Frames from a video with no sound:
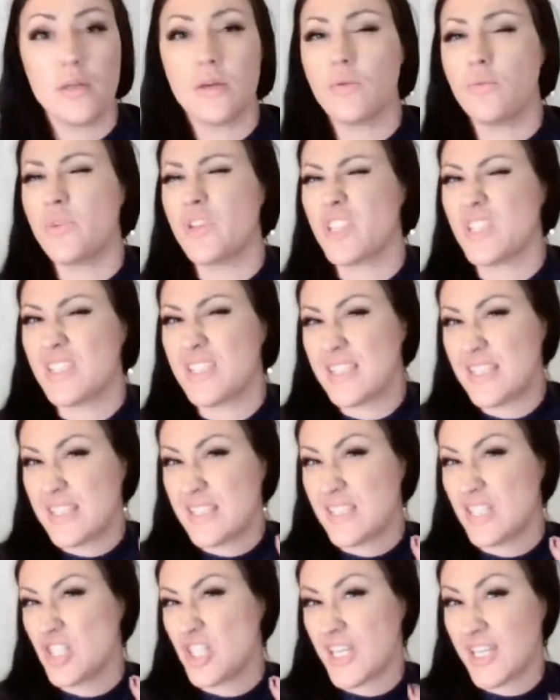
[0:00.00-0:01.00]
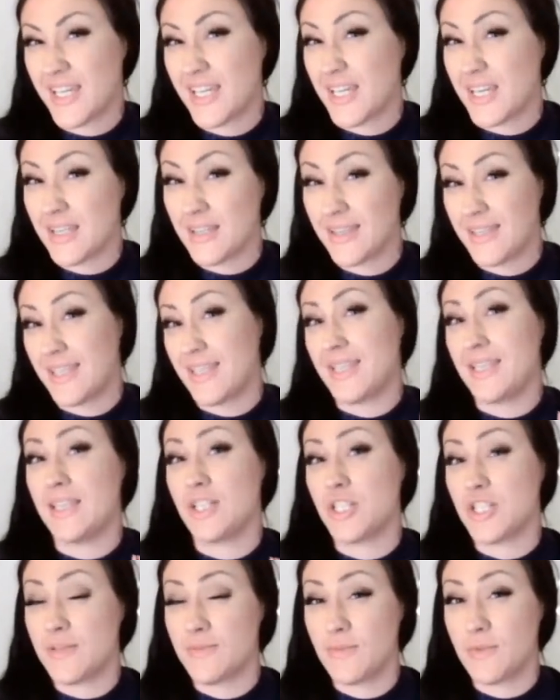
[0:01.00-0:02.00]
we just need to check out the
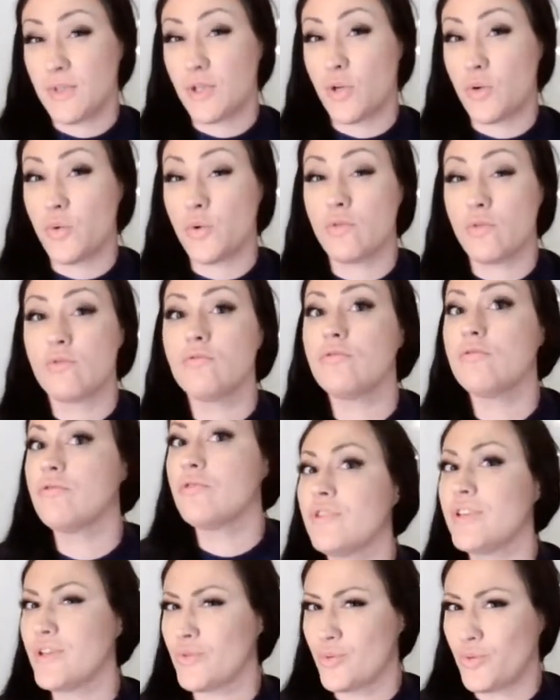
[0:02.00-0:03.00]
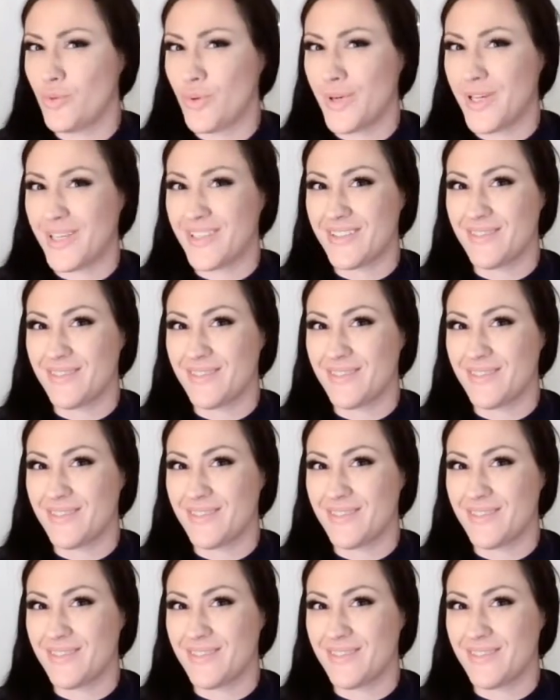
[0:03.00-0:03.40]
gem glue real quick.